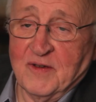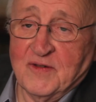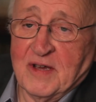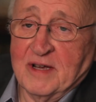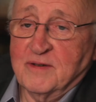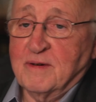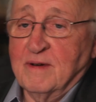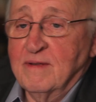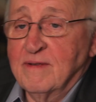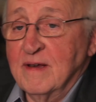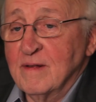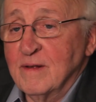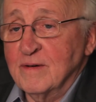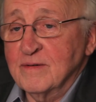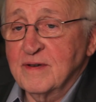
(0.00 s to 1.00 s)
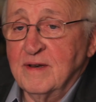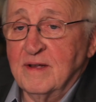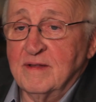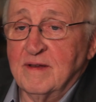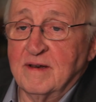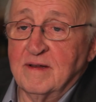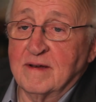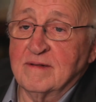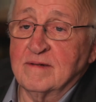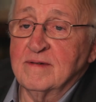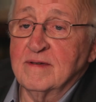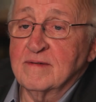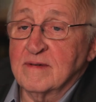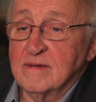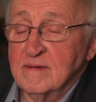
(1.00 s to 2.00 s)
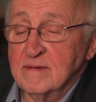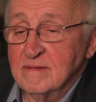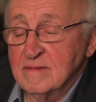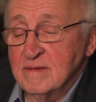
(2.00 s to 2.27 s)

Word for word: century theologian in the Netherlands who